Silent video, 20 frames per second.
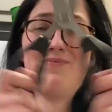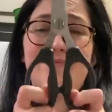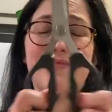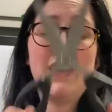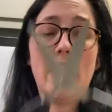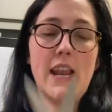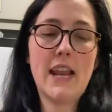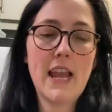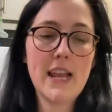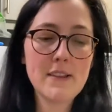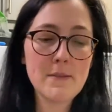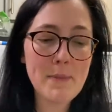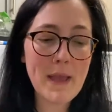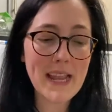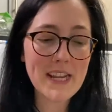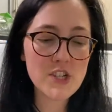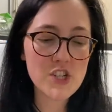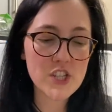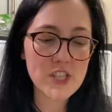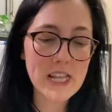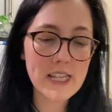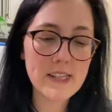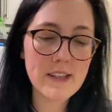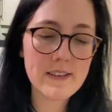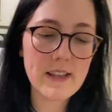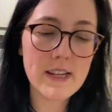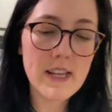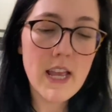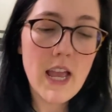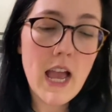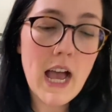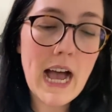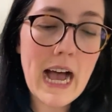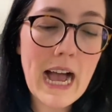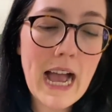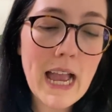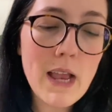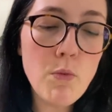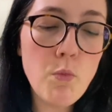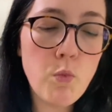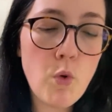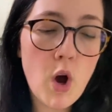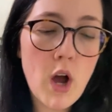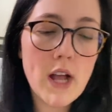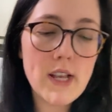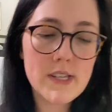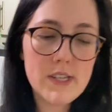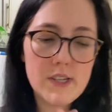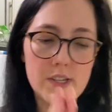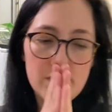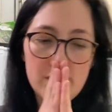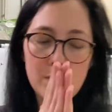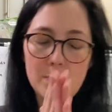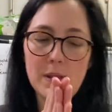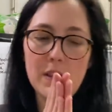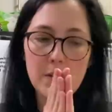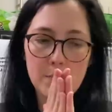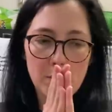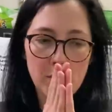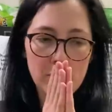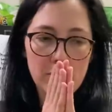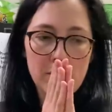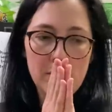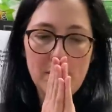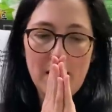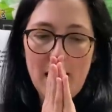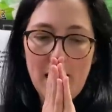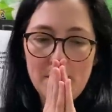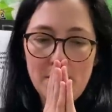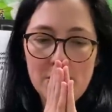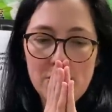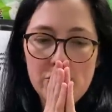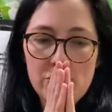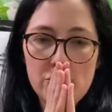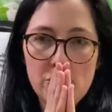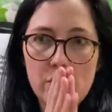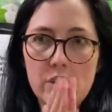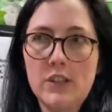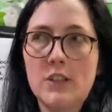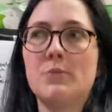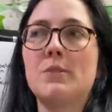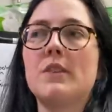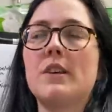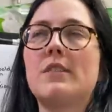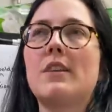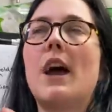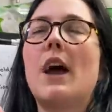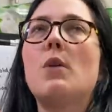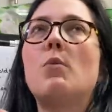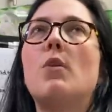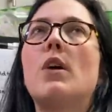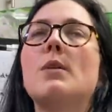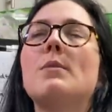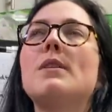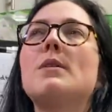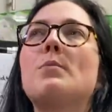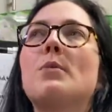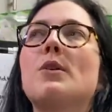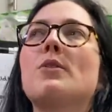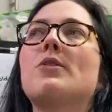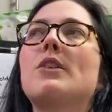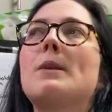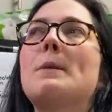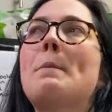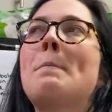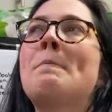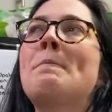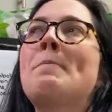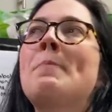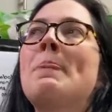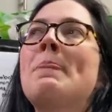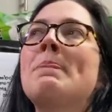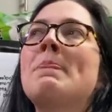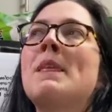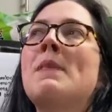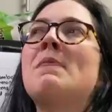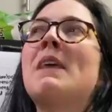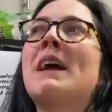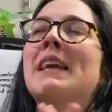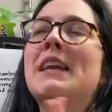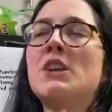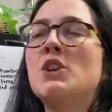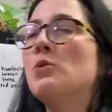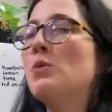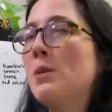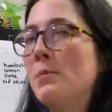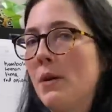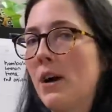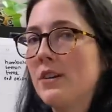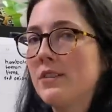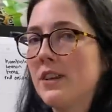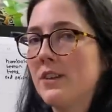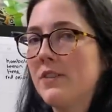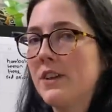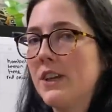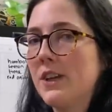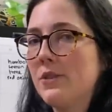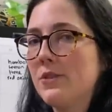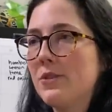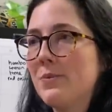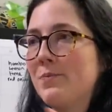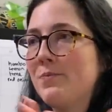and I had some packages. And listen, I want to be the person. I've been struggling with this. I want to be the person that can do unboxing videos.